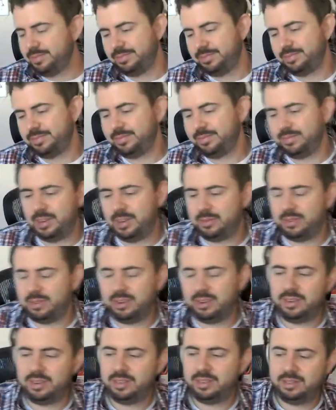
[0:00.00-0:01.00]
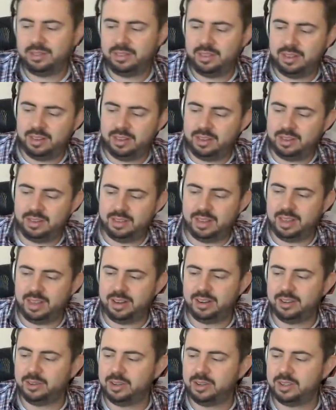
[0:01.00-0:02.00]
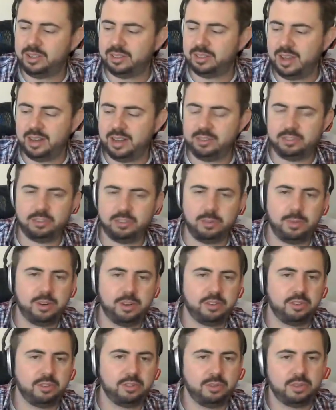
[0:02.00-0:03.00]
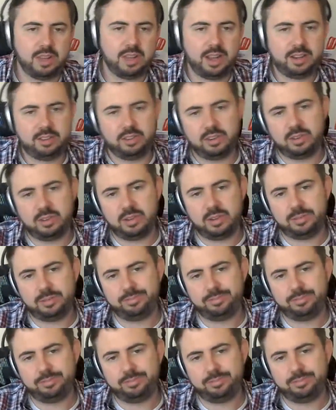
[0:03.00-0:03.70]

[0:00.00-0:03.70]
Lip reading: never, I don't know what it is, got so much into his acting career.